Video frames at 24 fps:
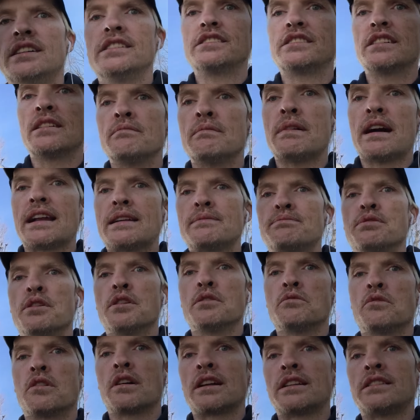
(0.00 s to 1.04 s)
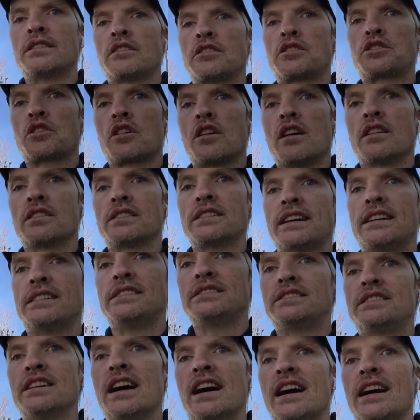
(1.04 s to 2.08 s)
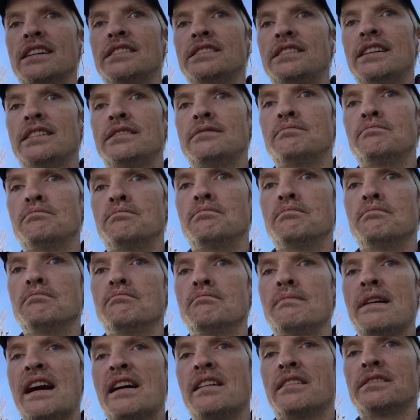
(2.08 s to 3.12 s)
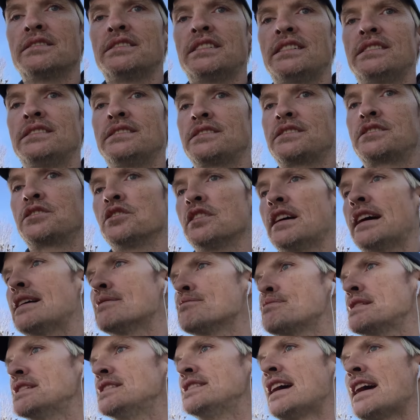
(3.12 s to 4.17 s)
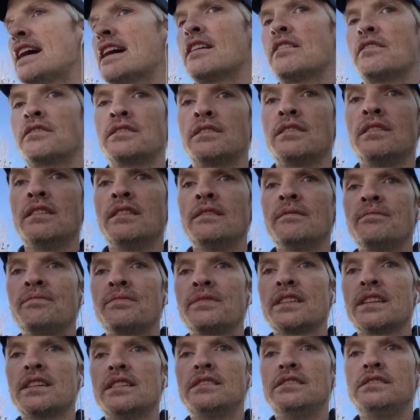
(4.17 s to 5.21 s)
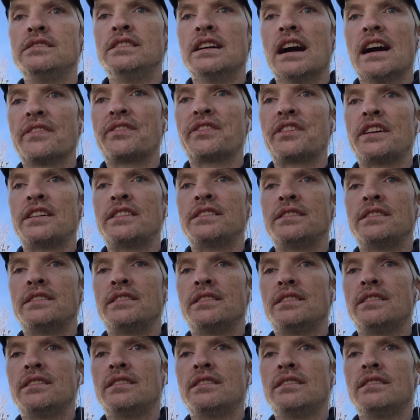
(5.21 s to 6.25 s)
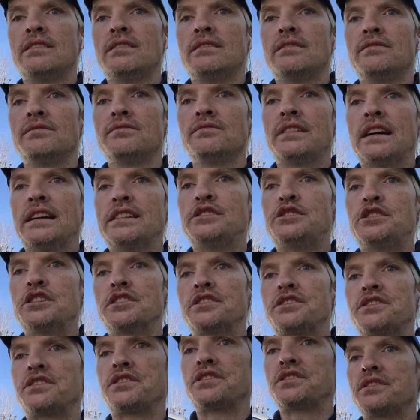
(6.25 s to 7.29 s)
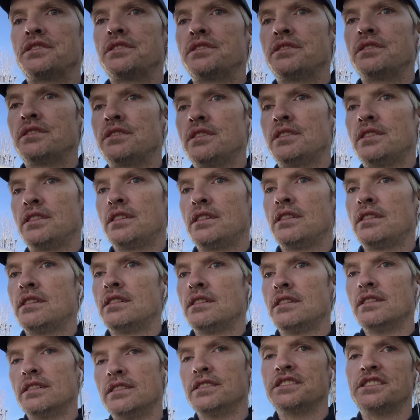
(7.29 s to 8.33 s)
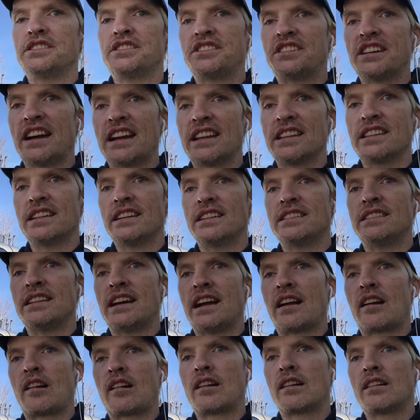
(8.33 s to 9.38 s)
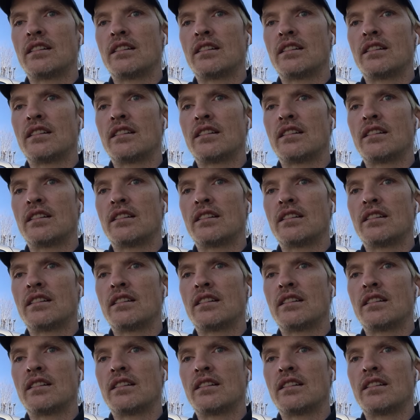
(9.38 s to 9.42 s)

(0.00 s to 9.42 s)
Somebody put one in their truck, didn't tie it, didn't mount, didn't clamp it down, nothing. They just set it in there.